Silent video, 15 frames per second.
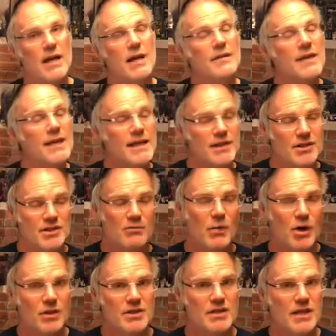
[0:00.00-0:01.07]
and that actually
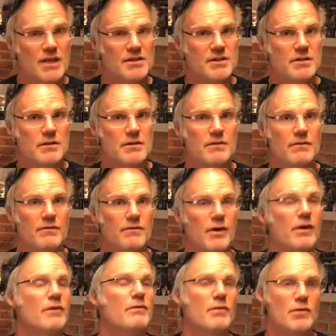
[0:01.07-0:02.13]
marks daisy's very
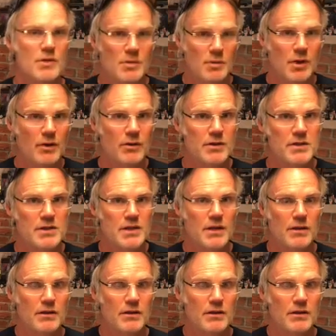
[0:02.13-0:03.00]
first appearance in